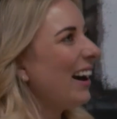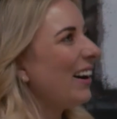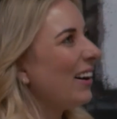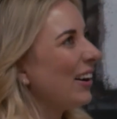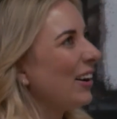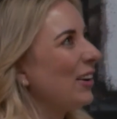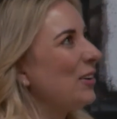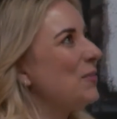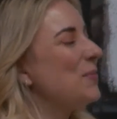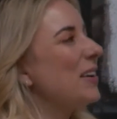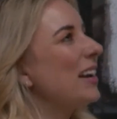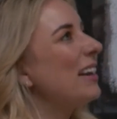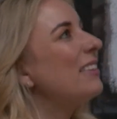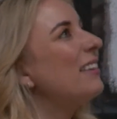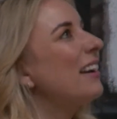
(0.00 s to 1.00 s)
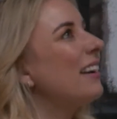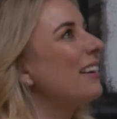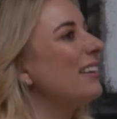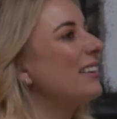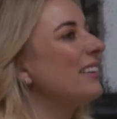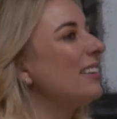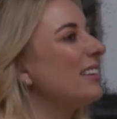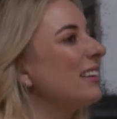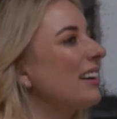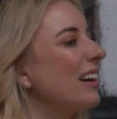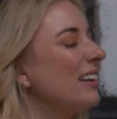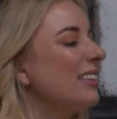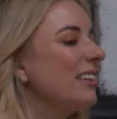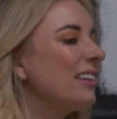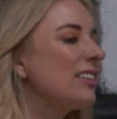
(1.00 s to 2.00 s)
Um, and then
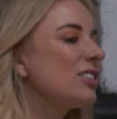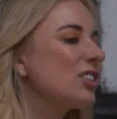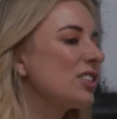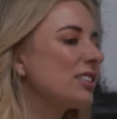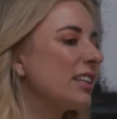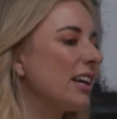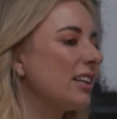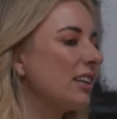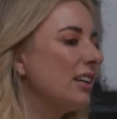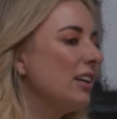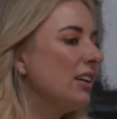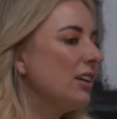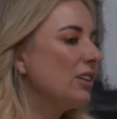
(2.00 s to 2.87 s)
I think it's just like,